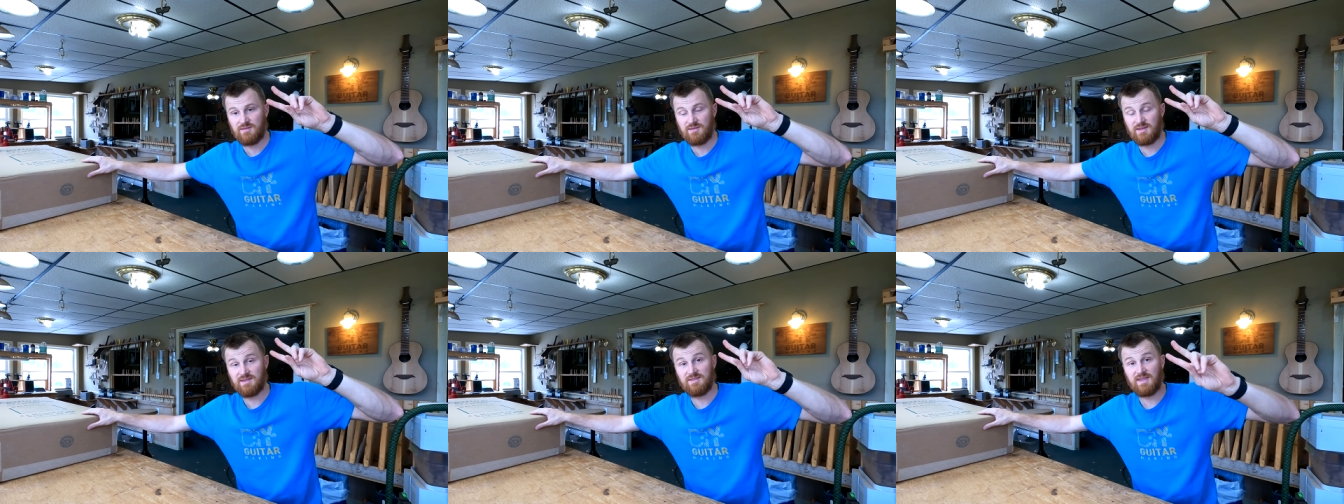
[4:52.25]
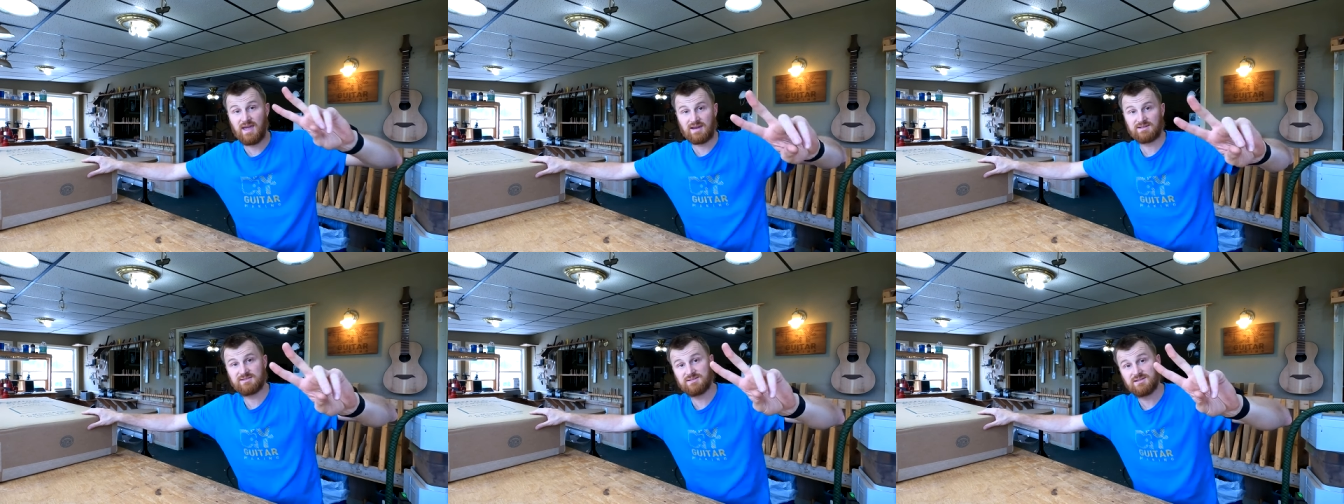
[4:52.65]
the
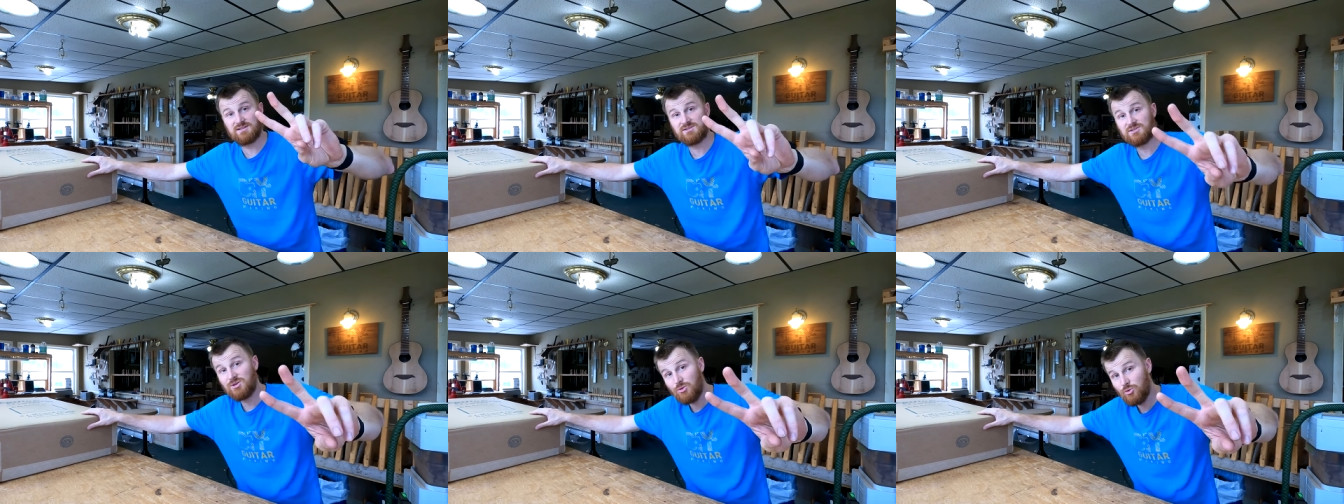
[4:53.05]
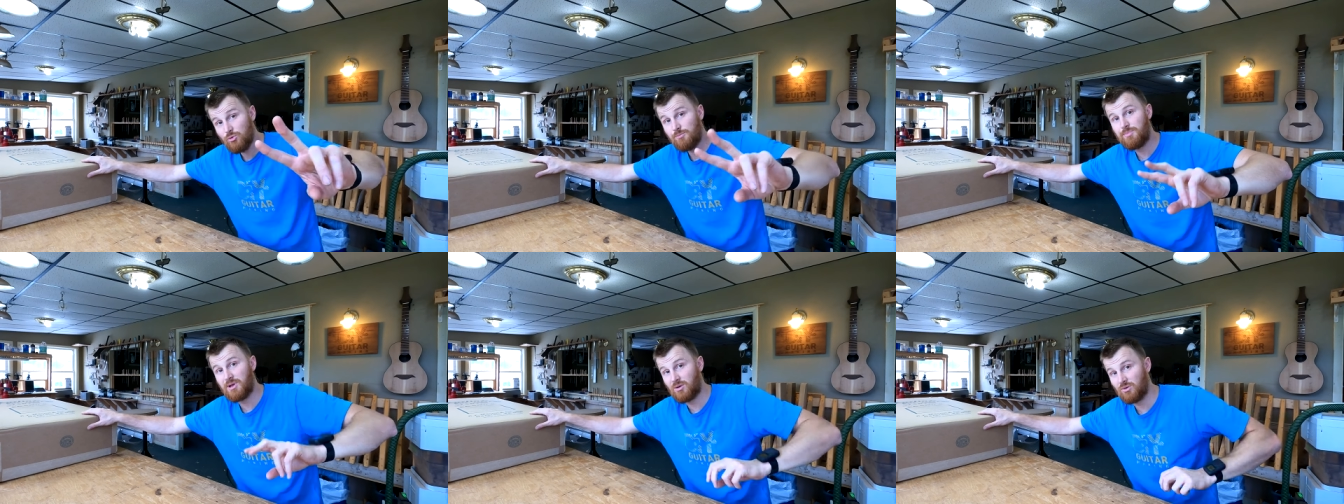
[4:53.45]
next
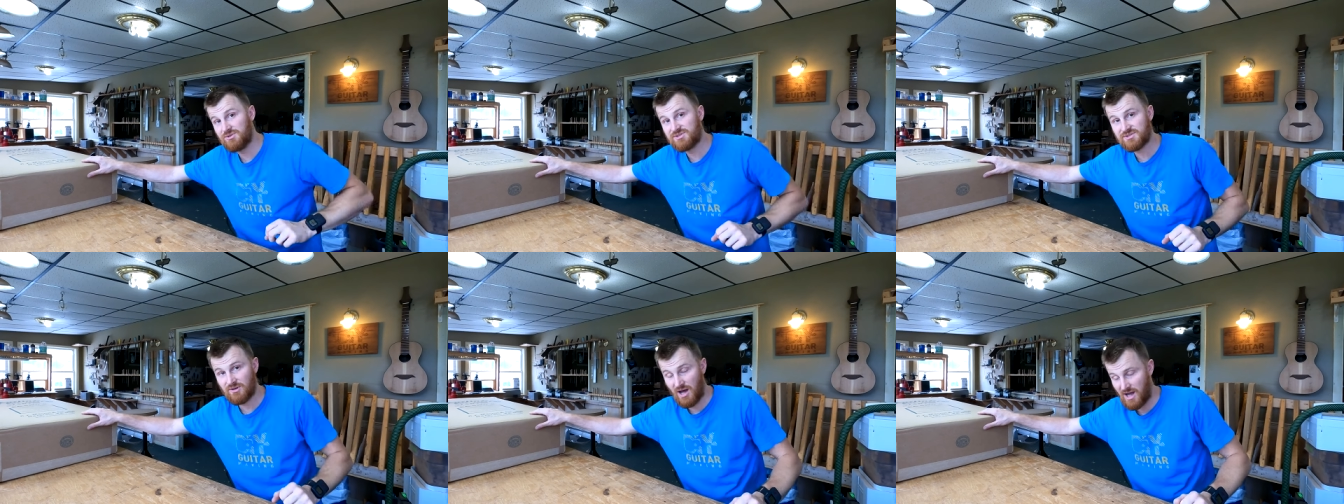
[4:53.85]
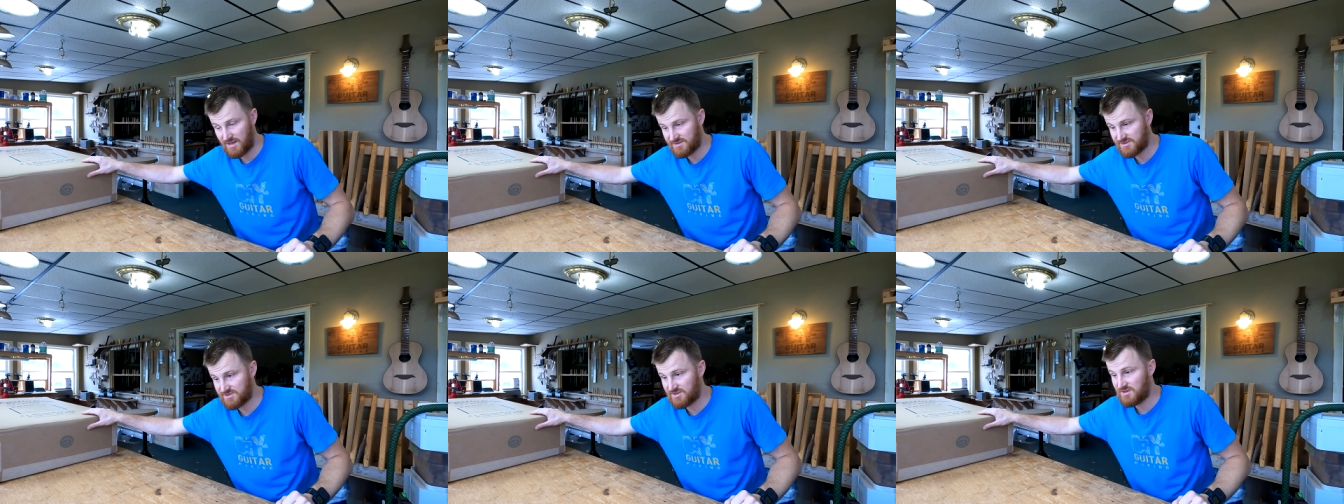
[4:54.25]
two build
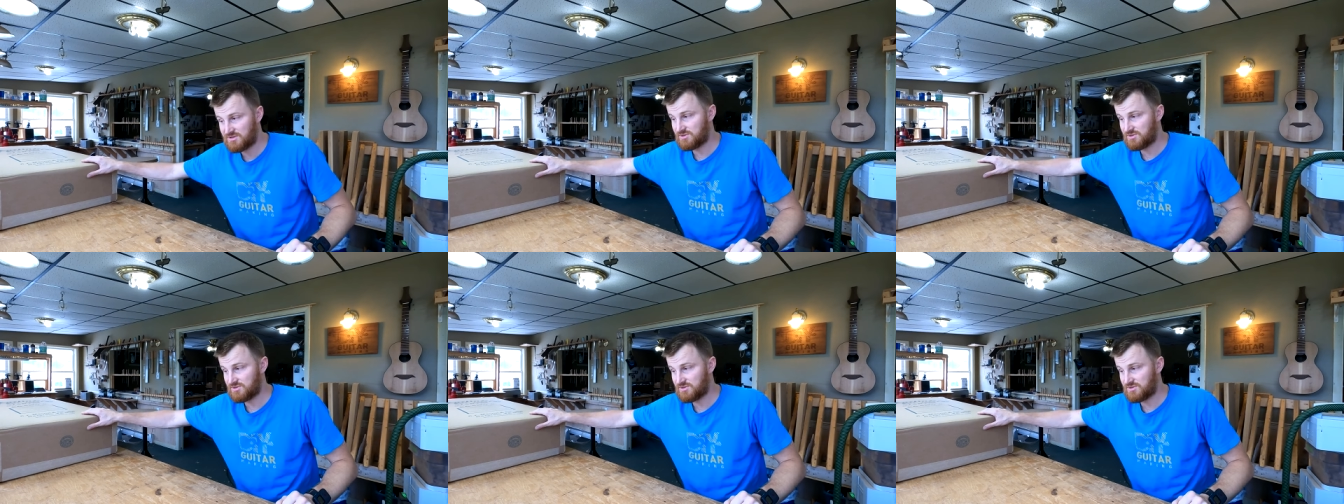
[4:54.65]
slots.